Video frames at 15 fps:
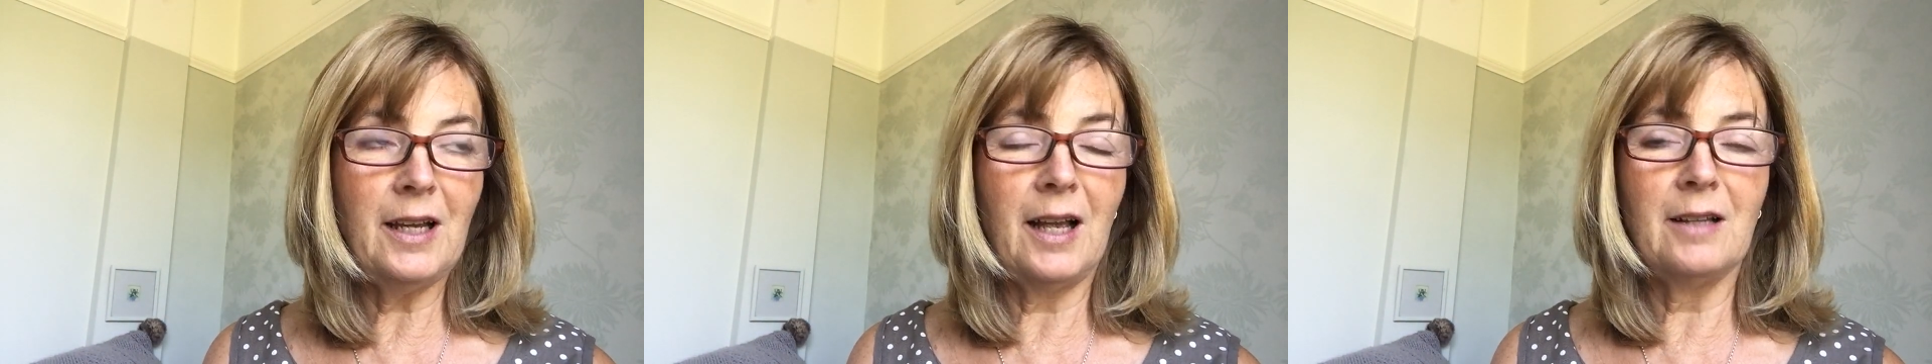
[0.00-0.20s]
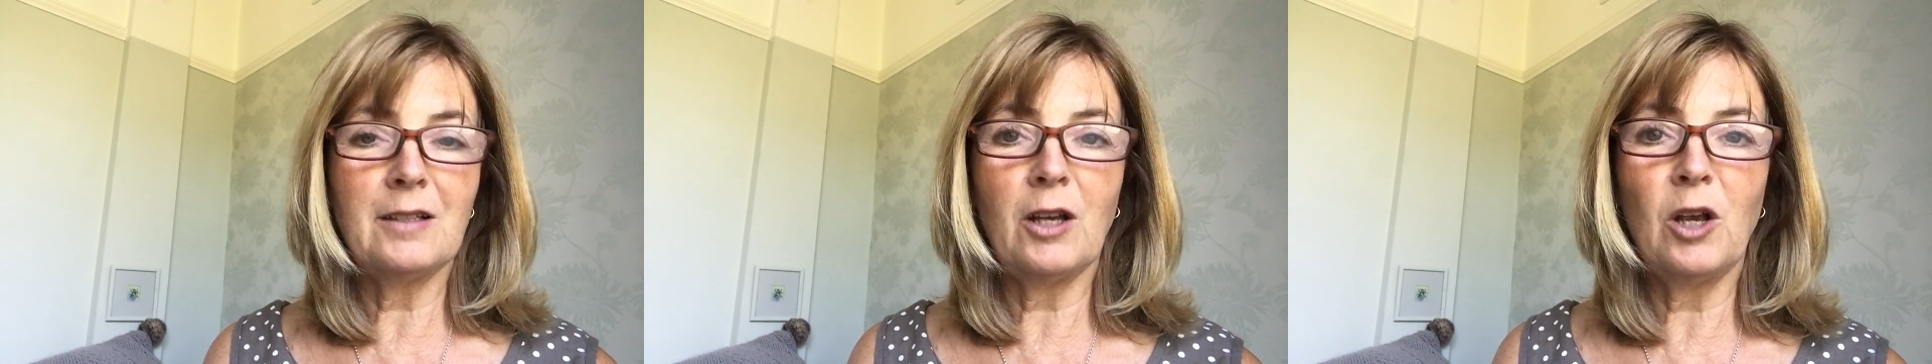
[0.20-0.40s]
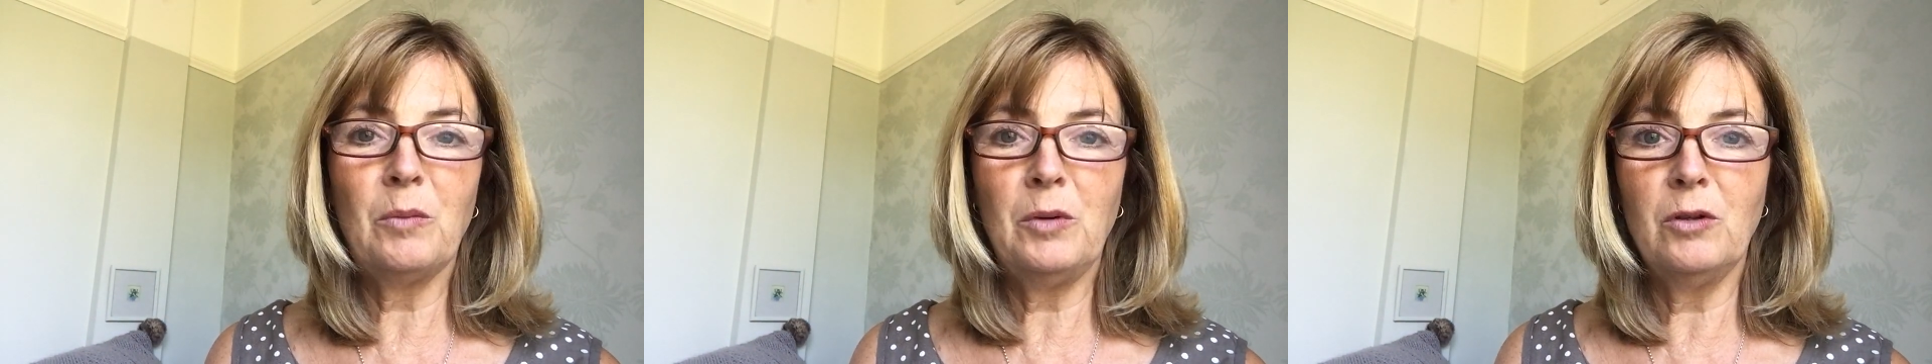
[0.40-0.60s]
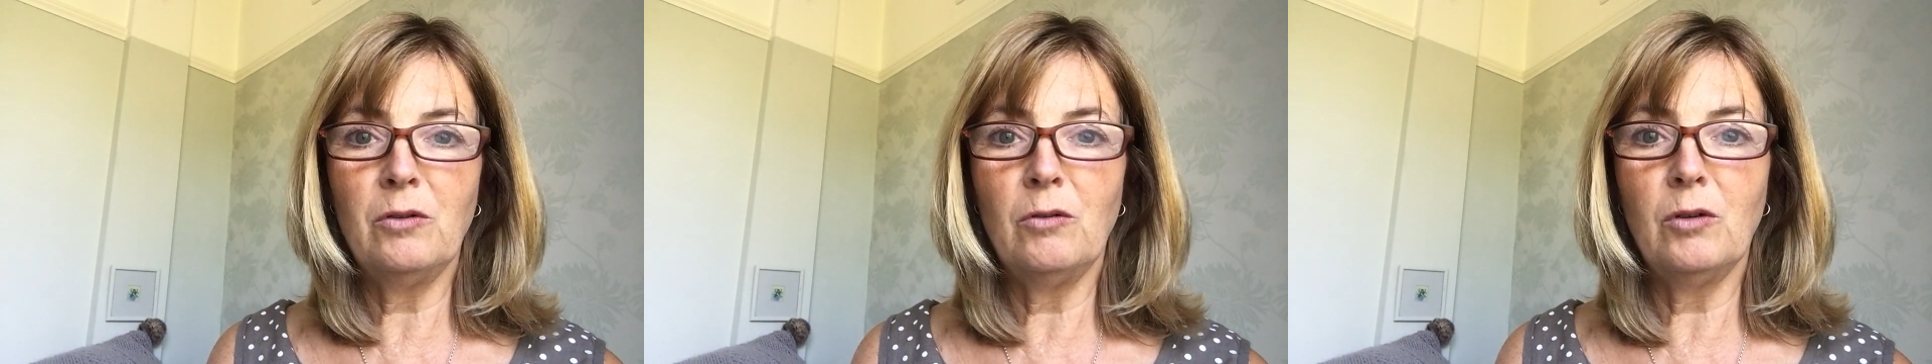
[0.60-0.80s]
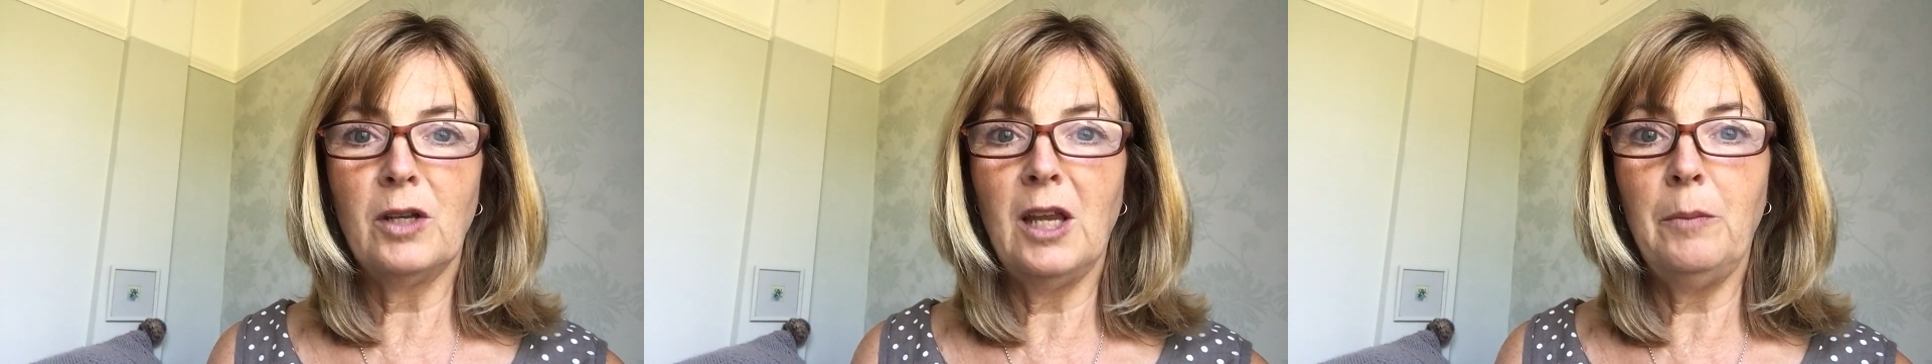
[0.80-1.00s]
and I hope you're
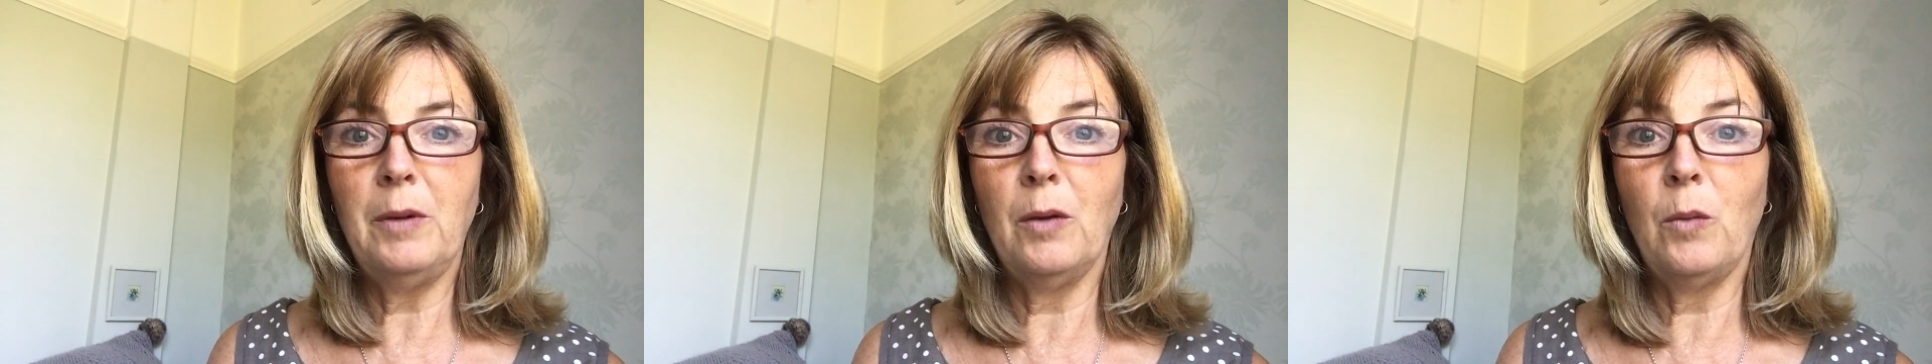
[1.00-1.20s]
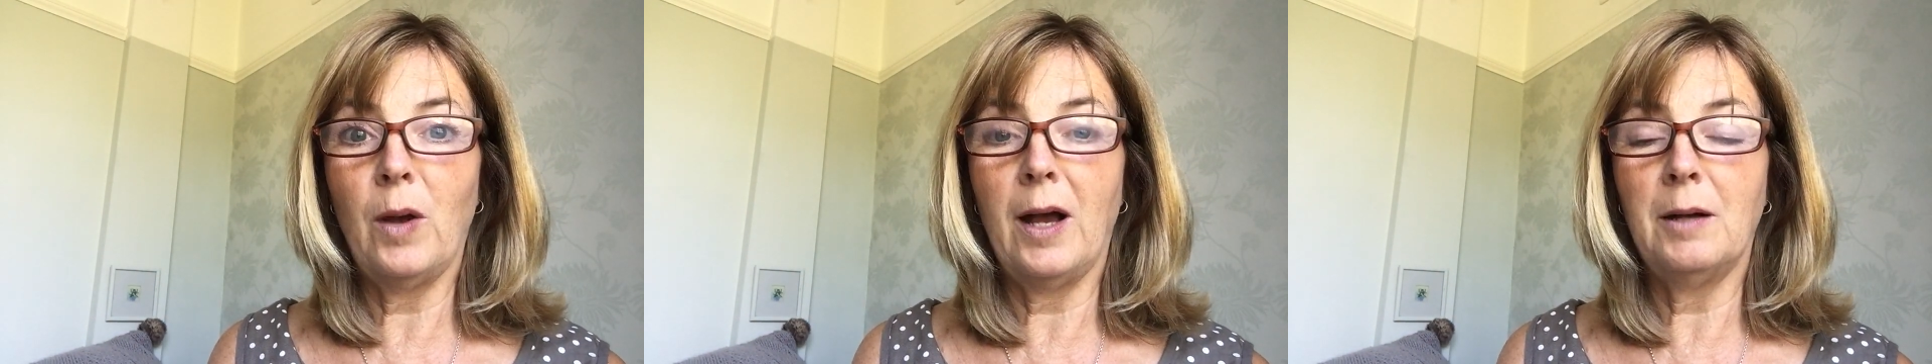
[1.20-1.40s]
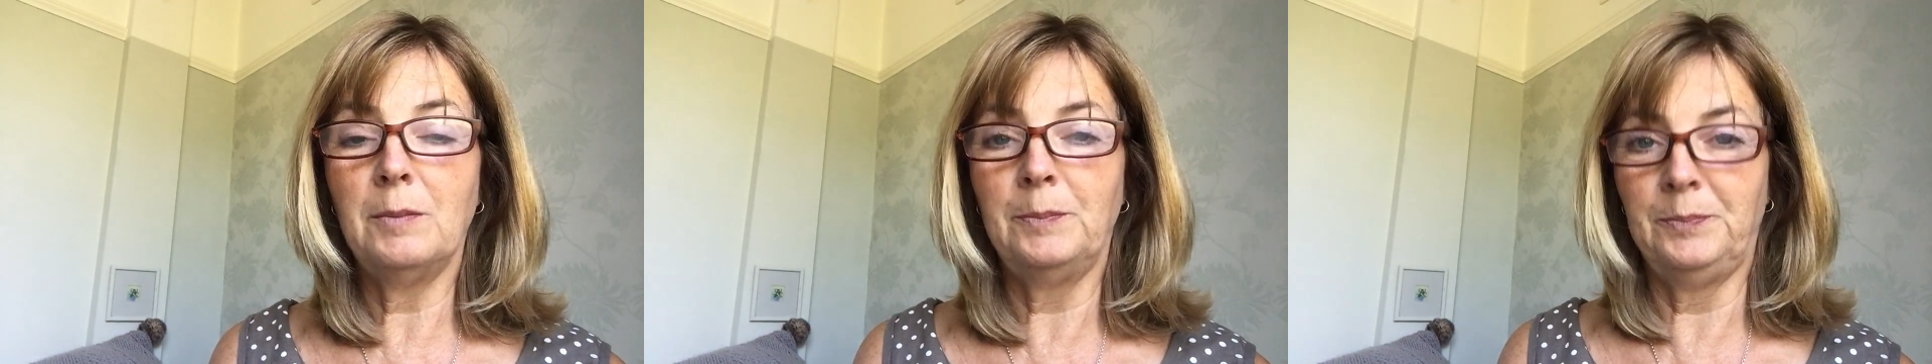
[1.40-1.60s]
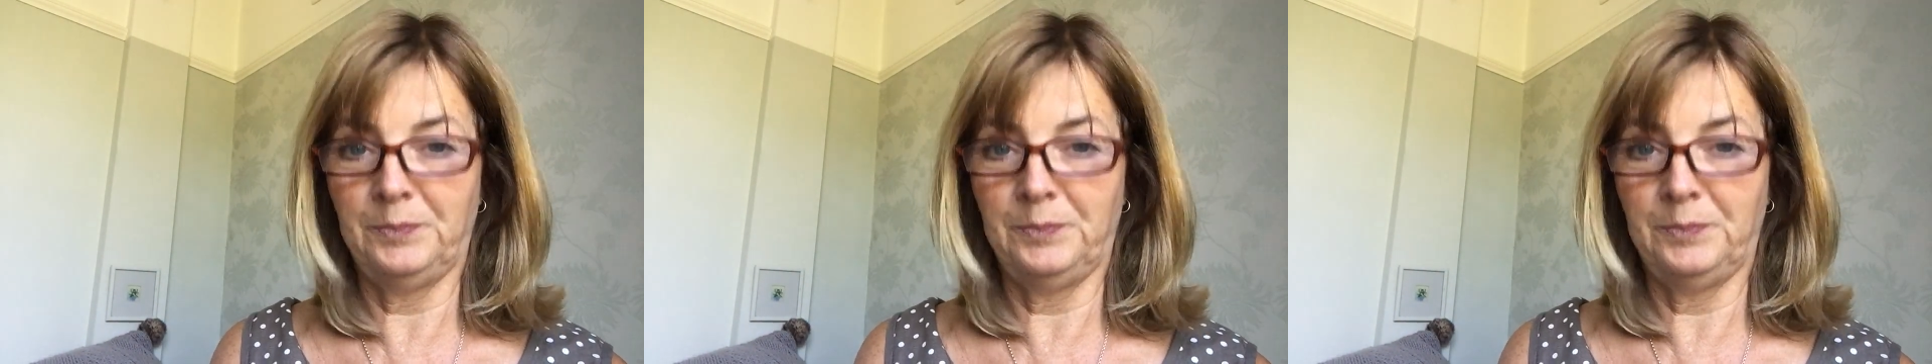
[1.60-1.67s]
all keeping well,